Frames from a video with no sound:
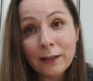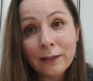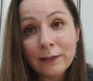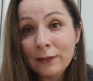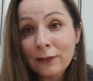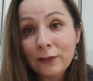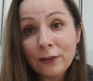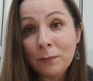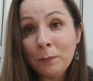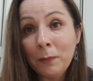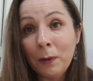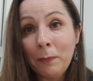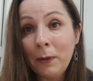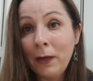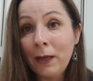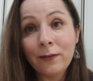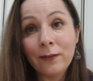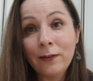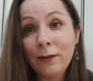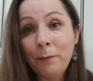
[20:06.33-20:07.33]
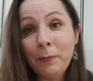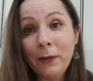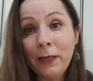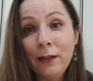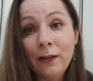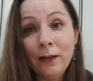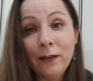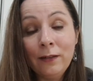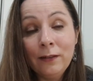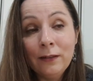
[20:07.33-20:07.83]
It's just my personal
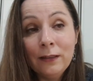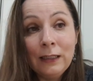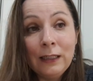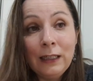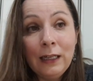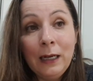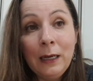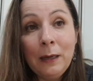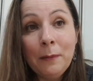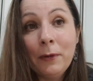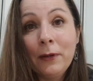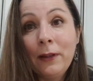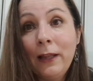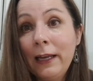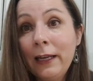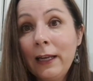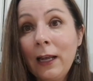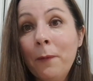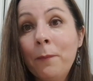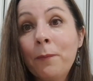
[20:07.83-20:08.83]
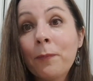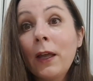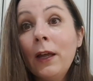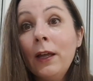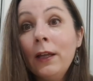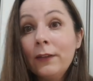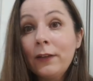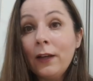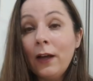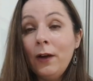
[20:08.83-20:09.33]
opinion. But there you go.
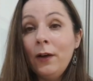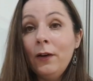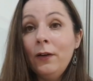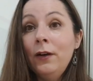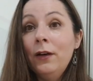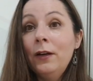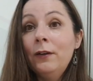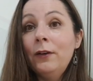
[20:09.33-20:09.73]
So,